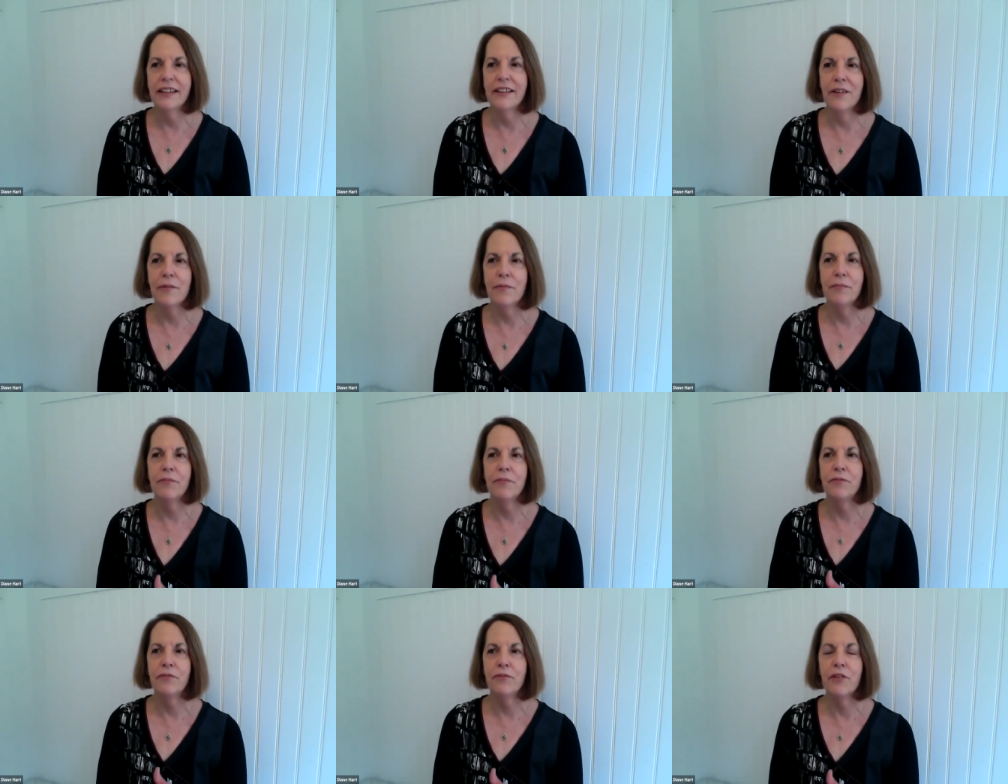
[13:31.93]
I, you
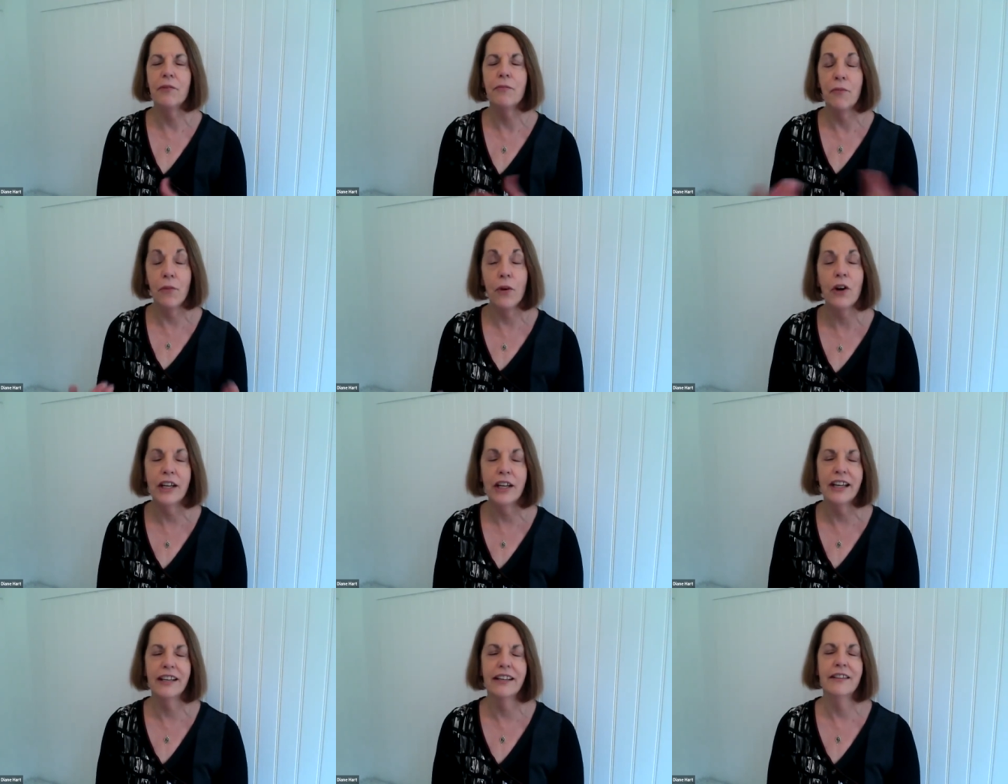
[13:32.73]
know,
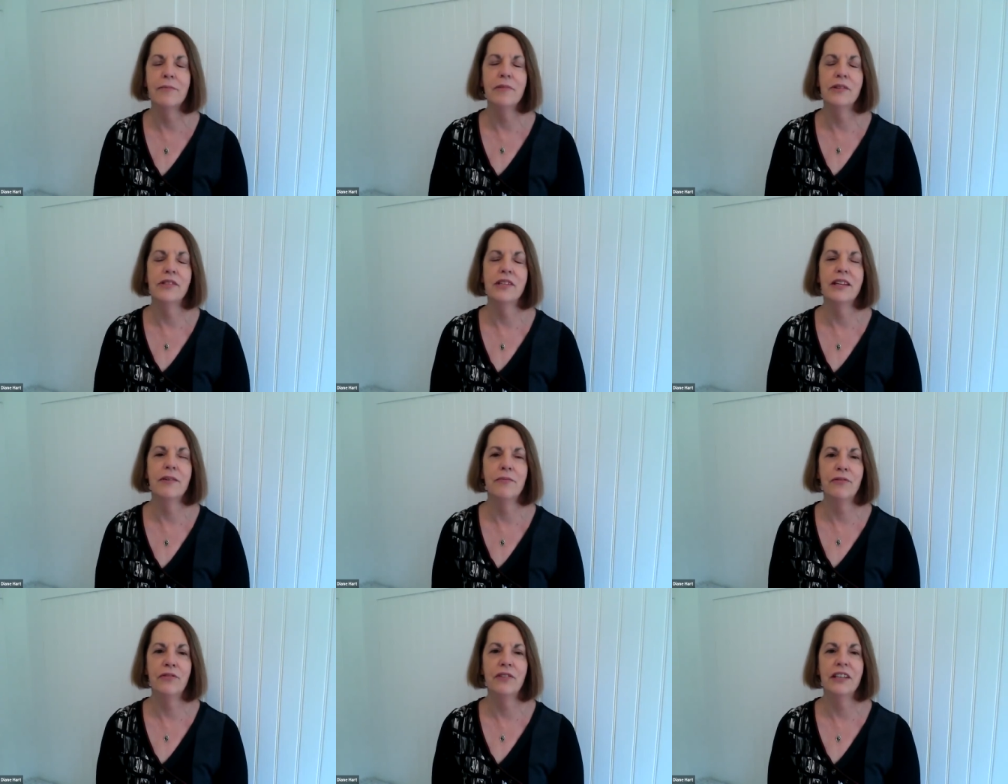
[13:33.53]
from working in the
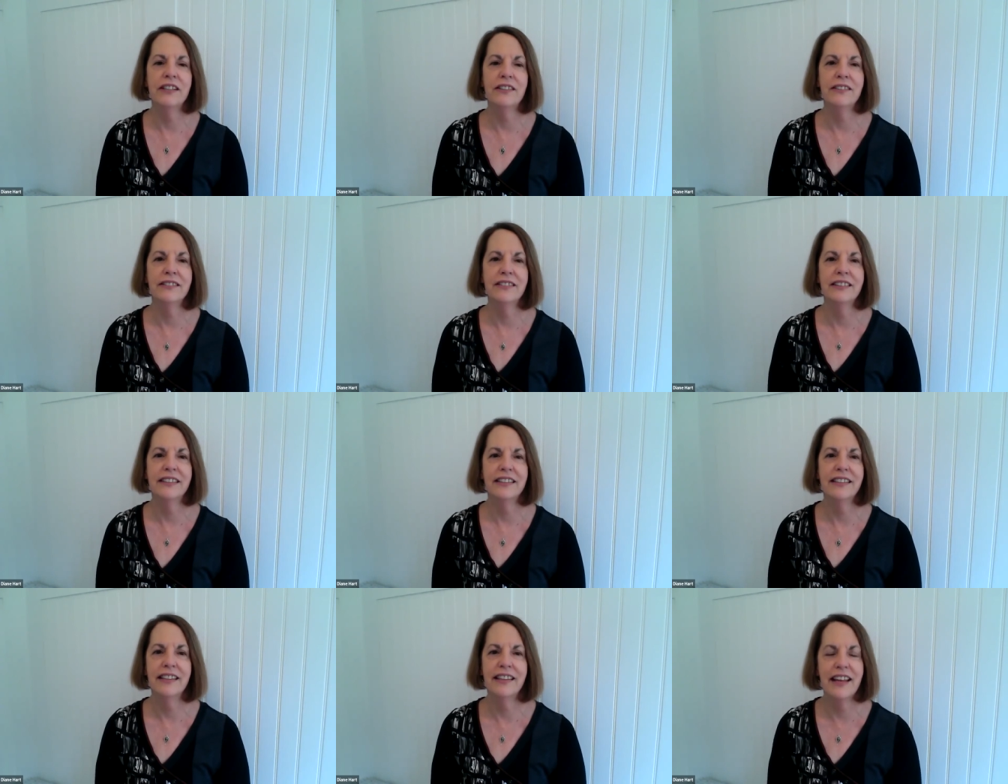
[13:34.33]
museum
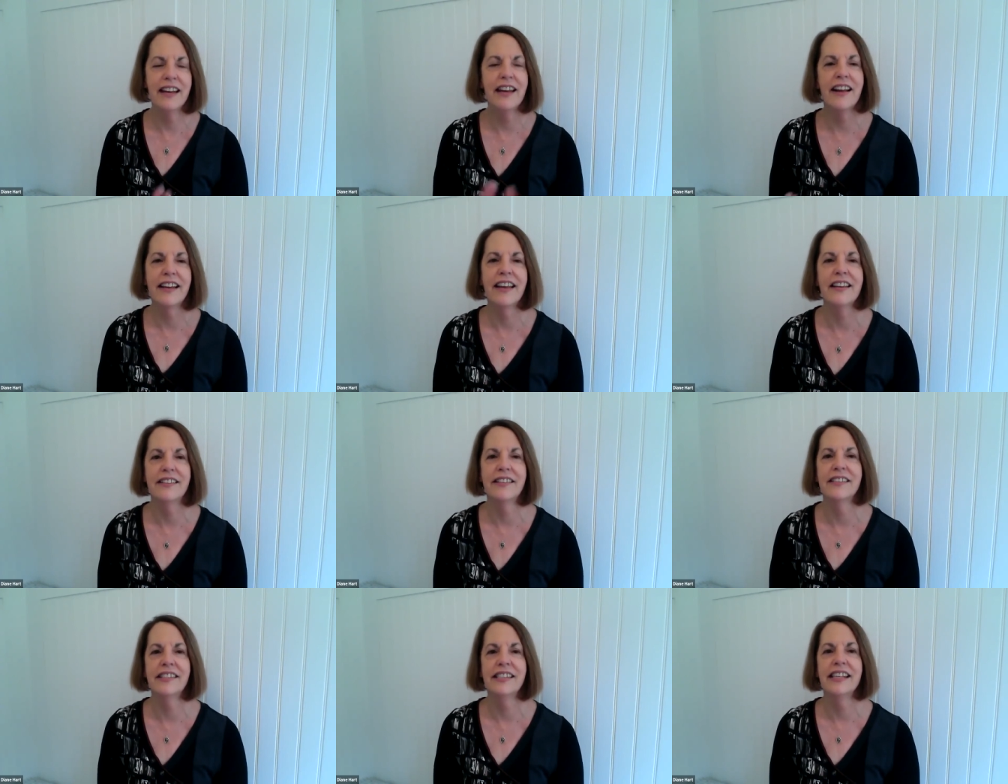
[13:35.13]
field,
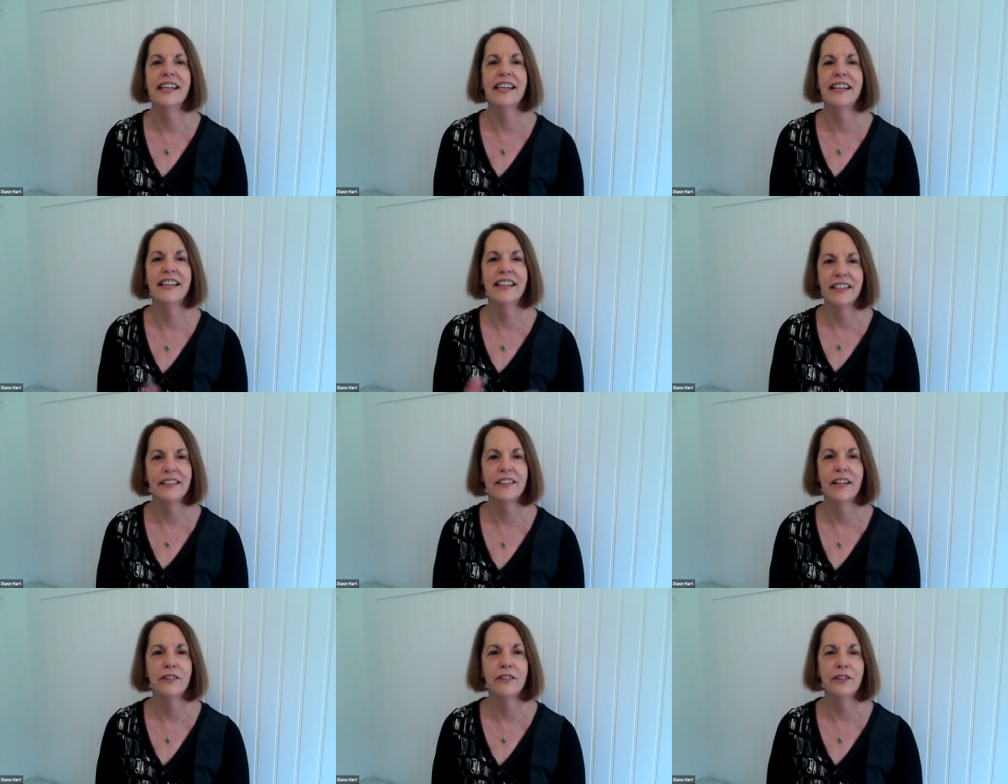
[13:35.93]
then I get to
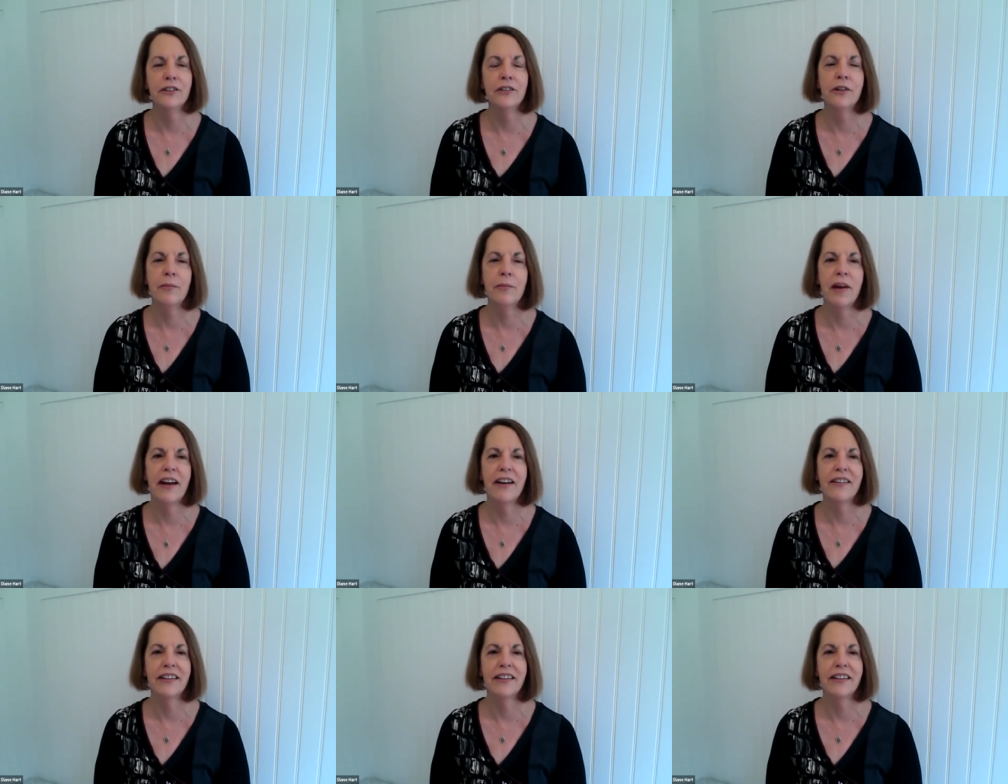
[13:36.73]
see it and, and
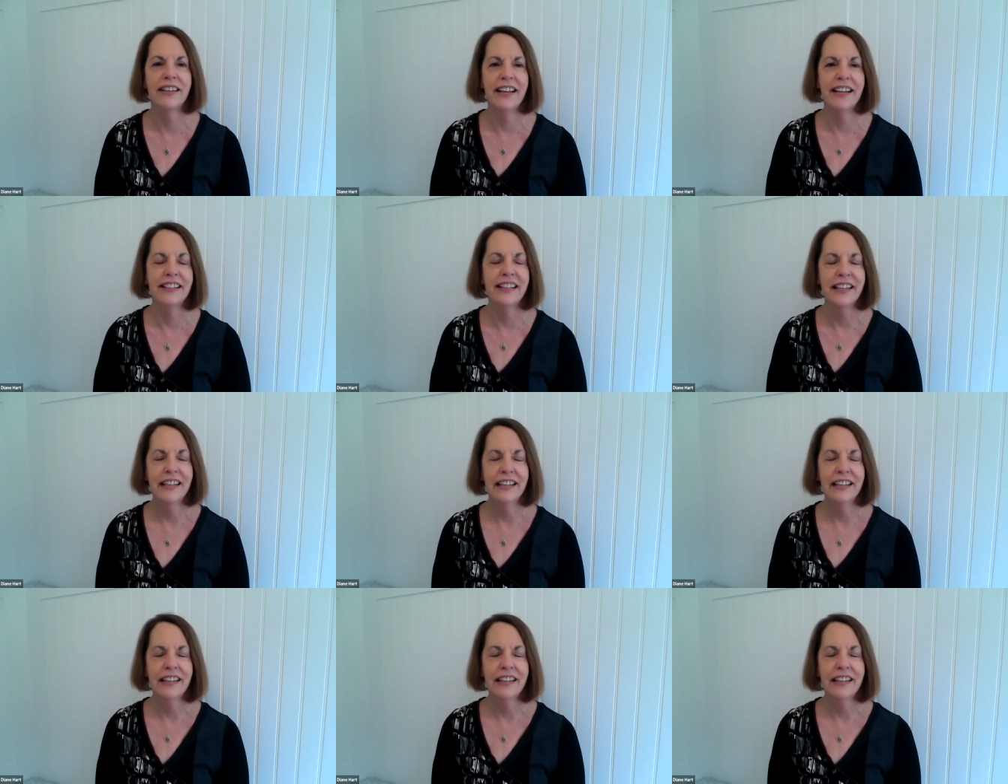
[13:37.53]
learn about it.